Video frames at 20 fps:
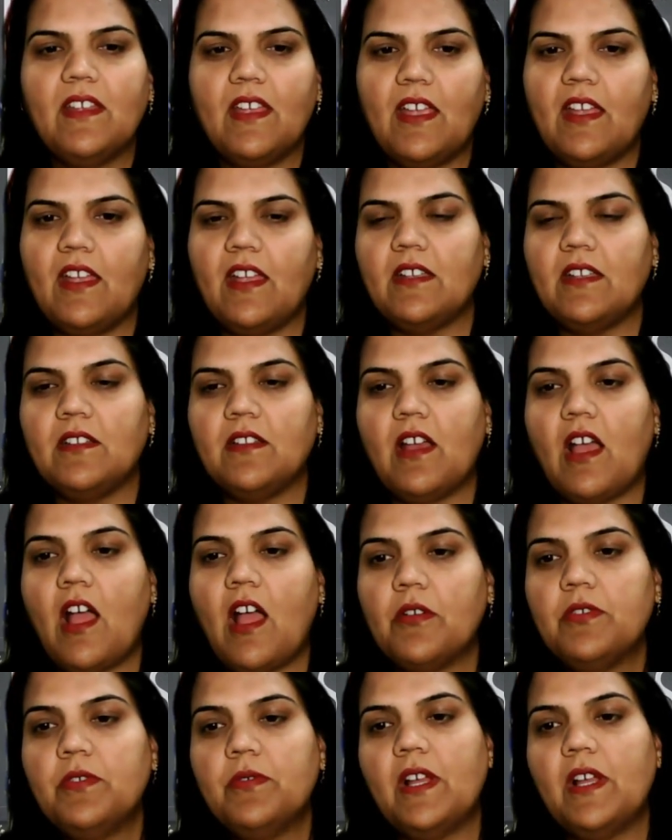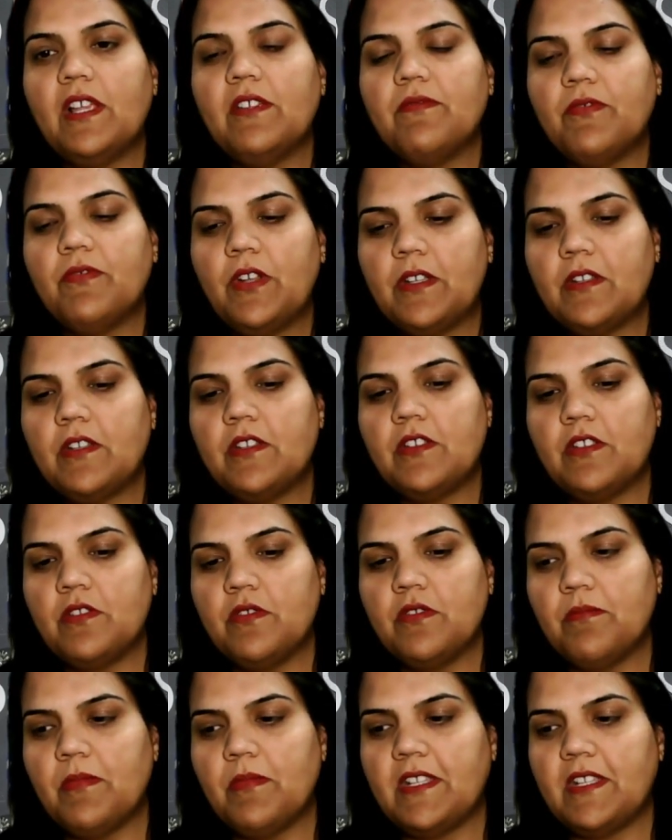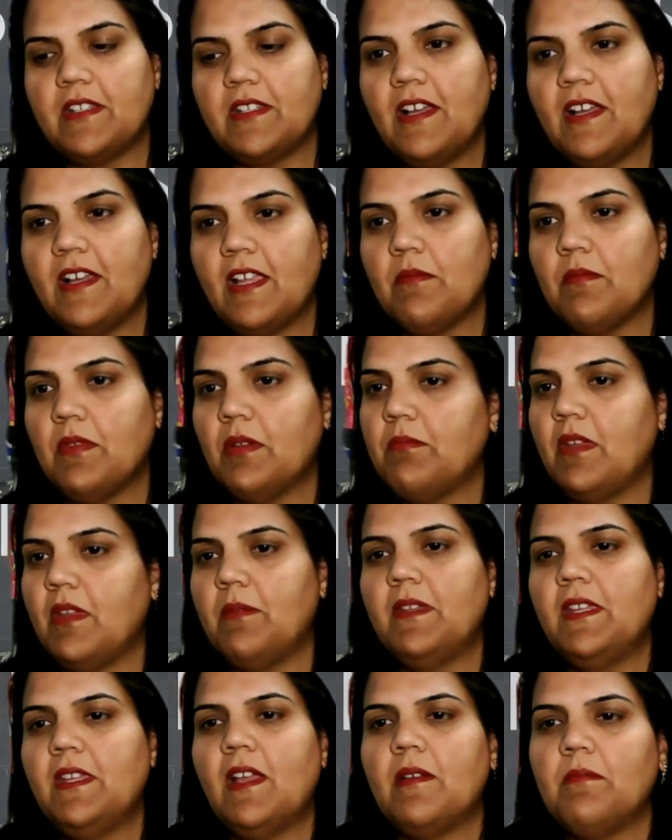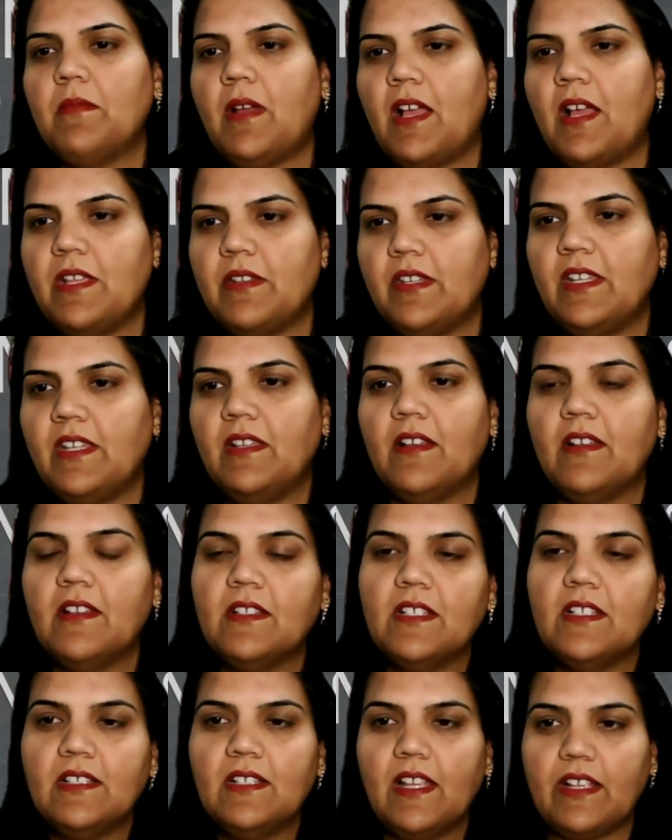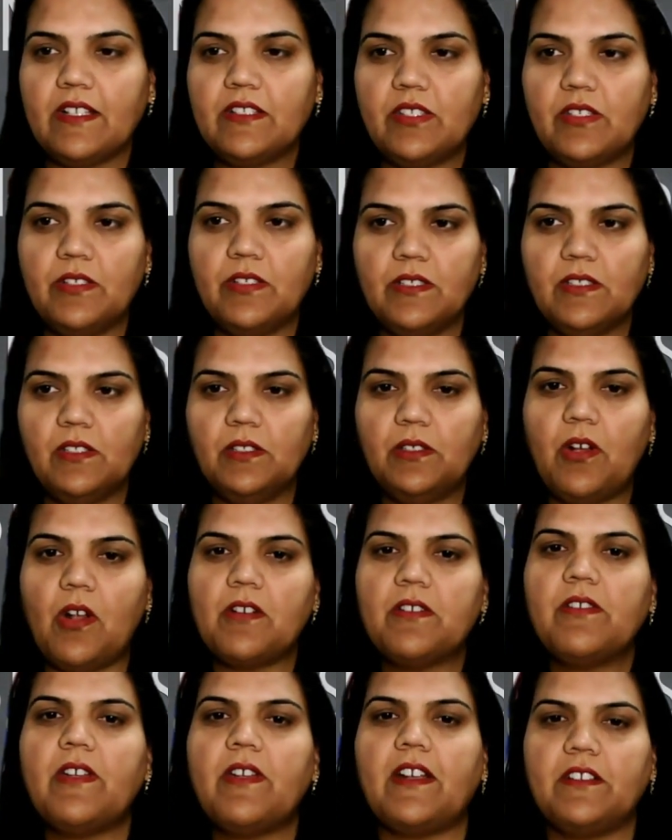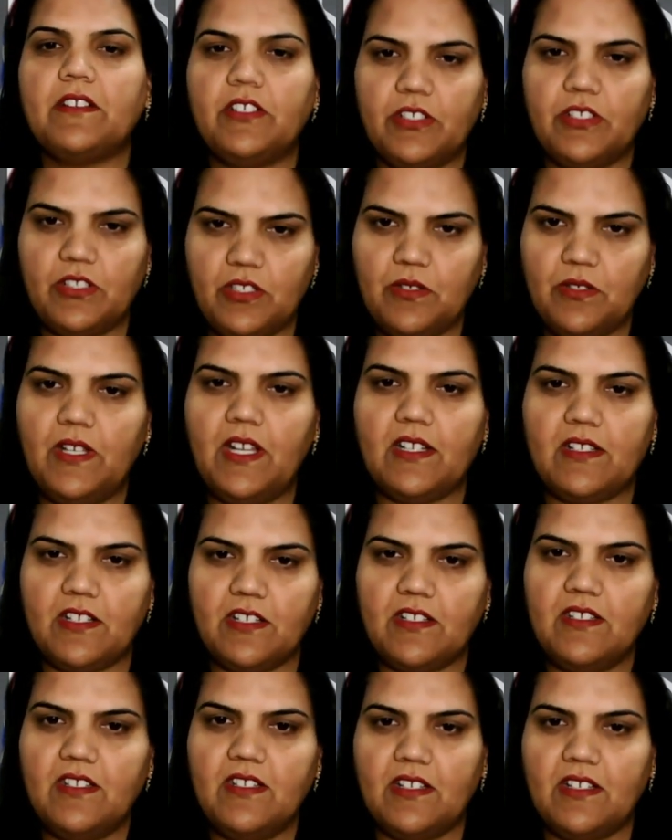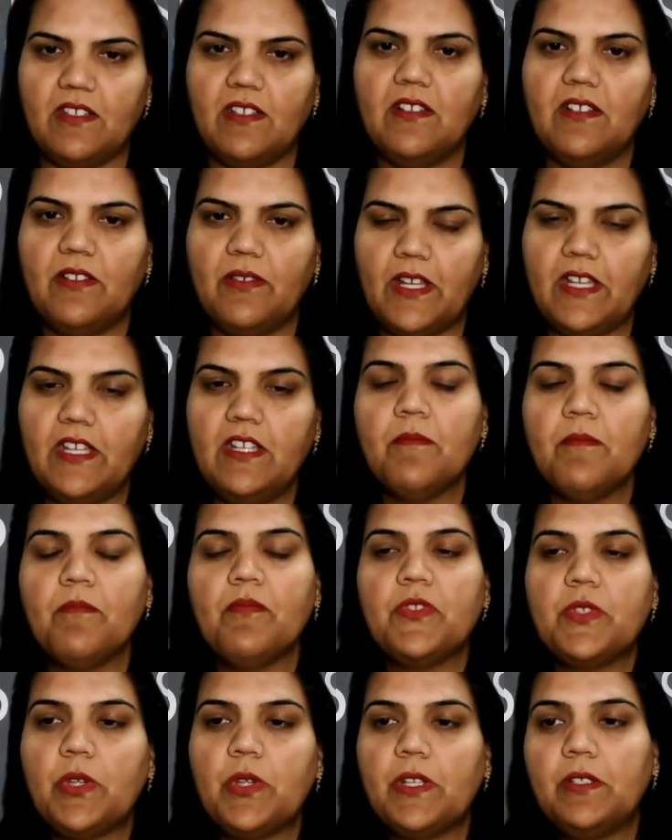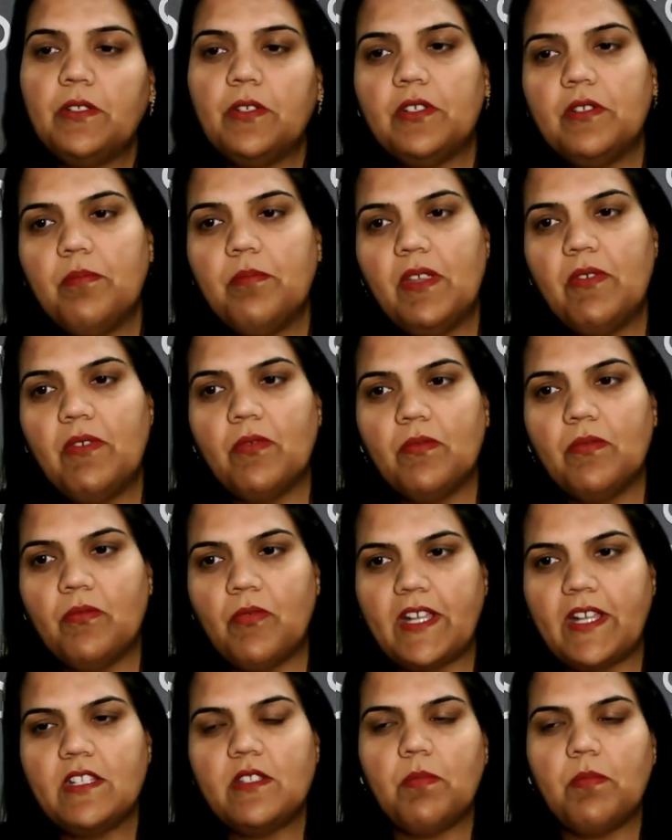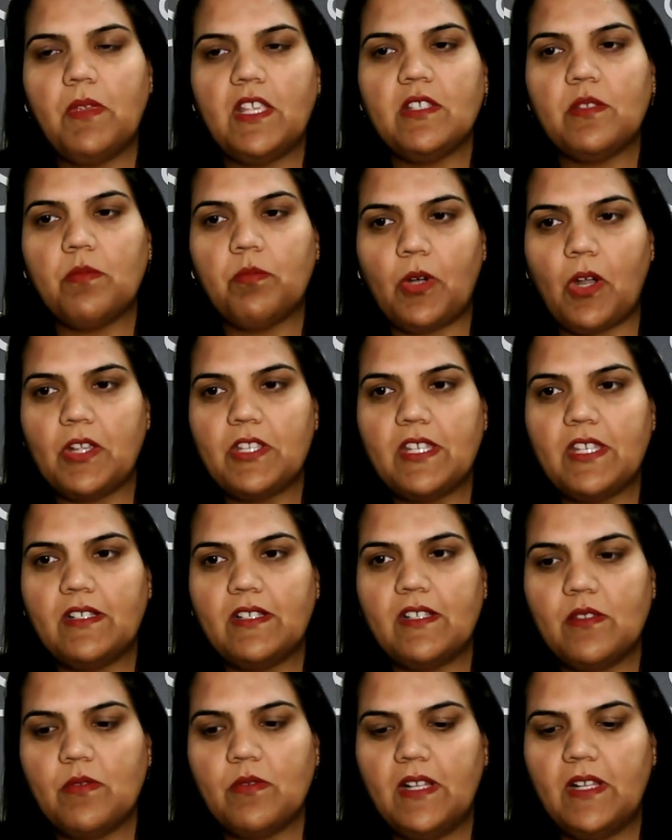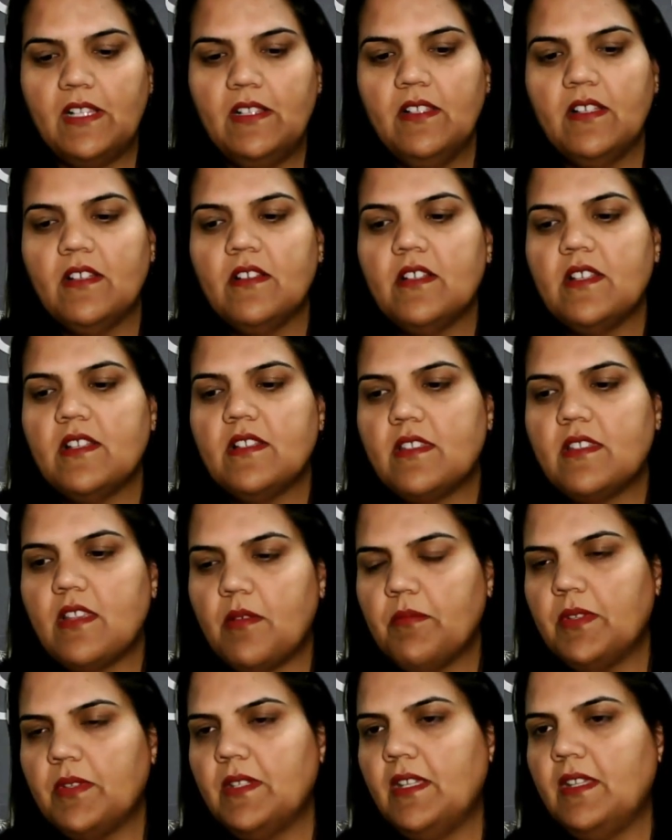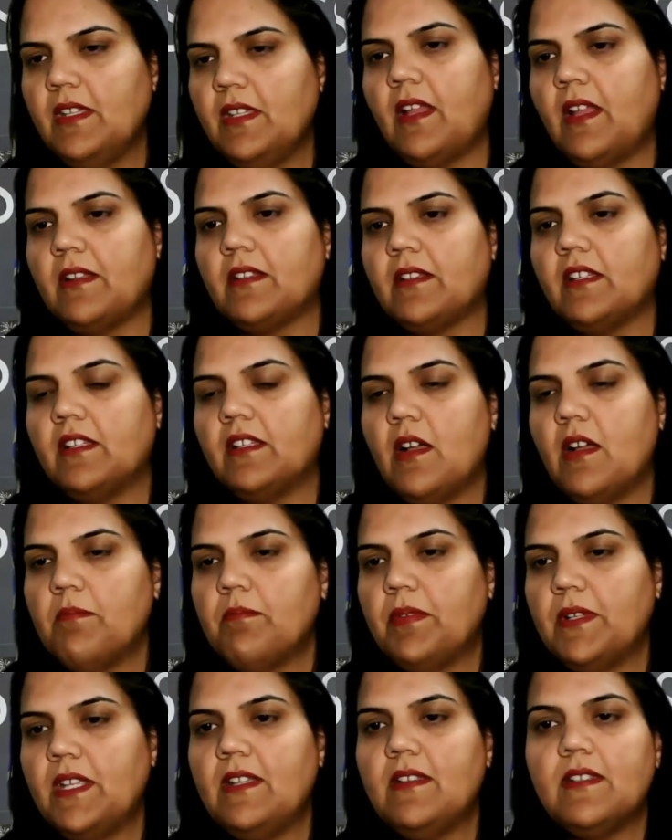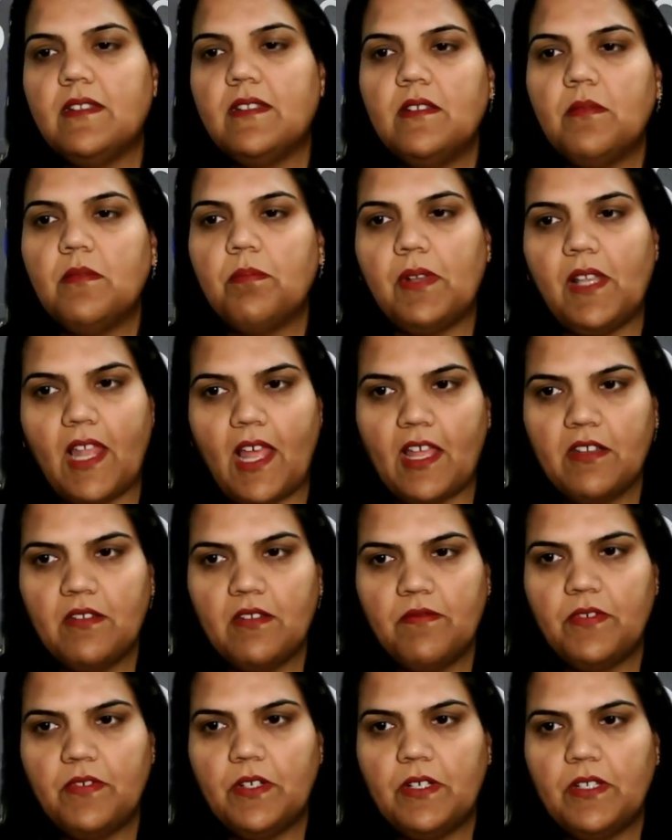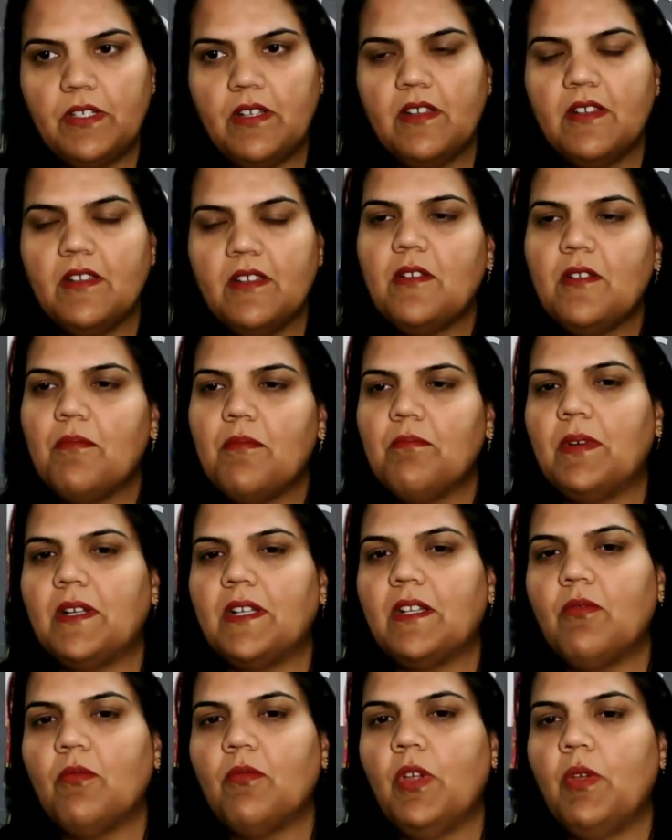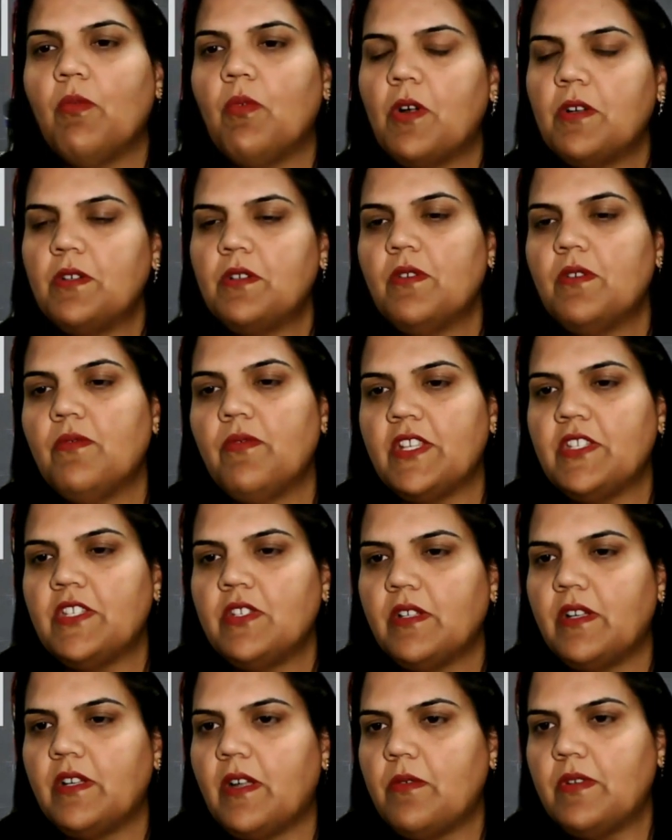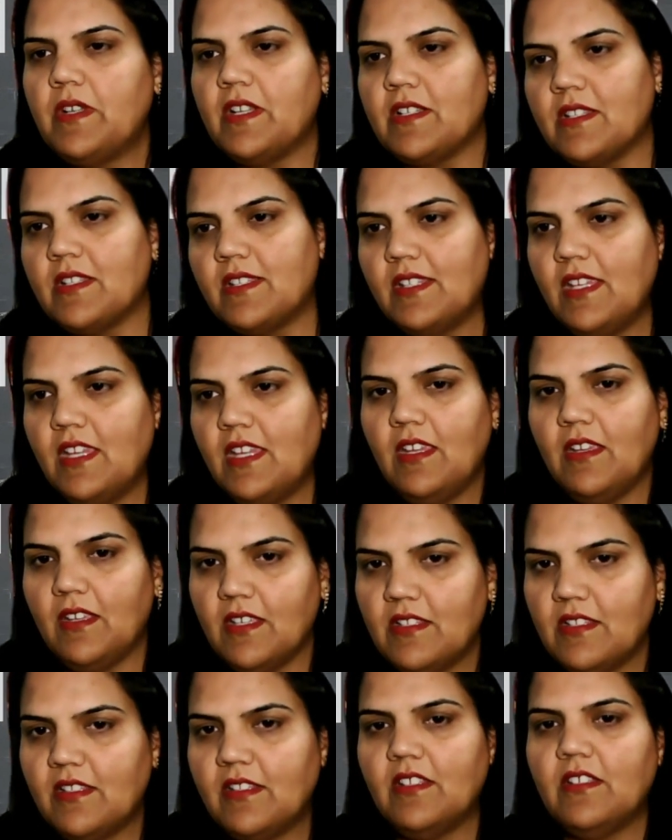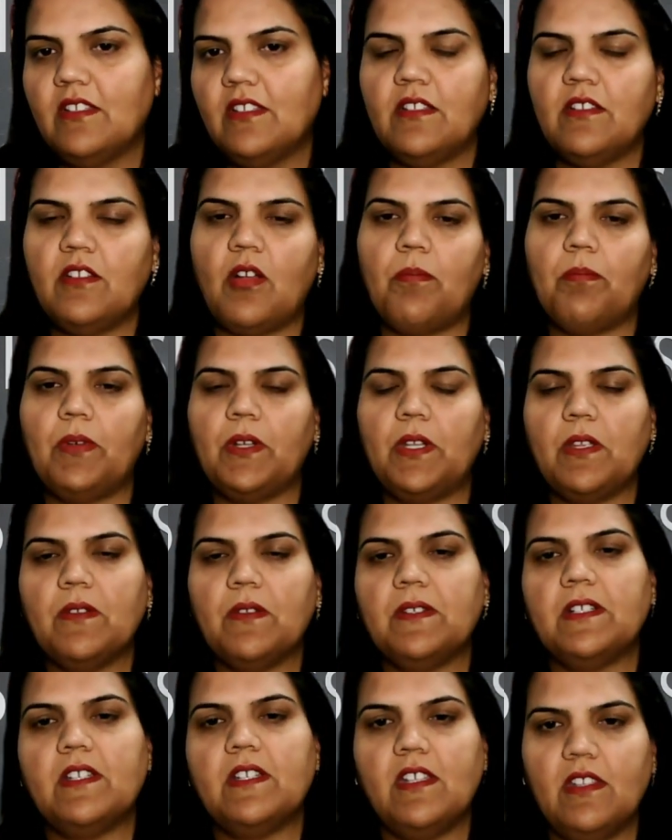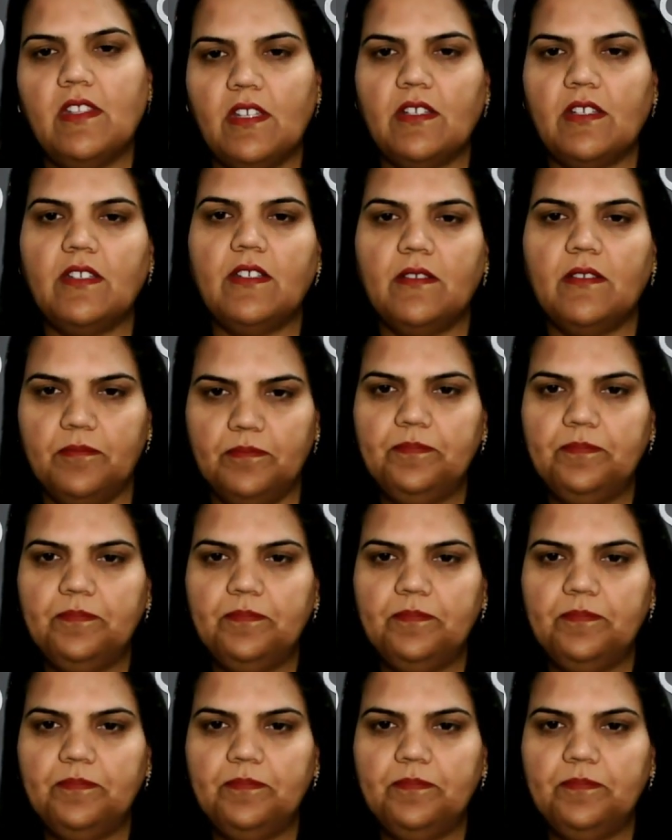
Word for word: And how do I fit it into my time? Maybe I'm hiring external contractors to get it done, right? So it could be white space project as well, something that the company didn't plan for, but we want to venture out and see is there an opportunity there